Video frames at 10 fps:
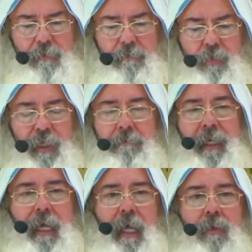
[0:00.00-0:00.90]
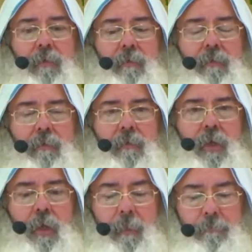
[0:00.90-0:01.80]
I have a soul
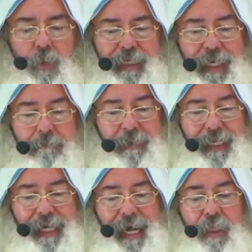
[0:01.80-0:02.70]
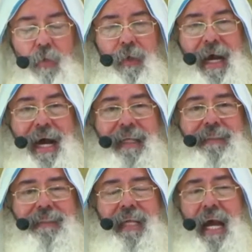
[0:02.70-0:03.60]
that was created by
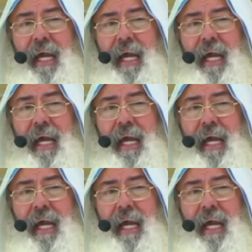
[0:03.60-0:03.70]
Elohim,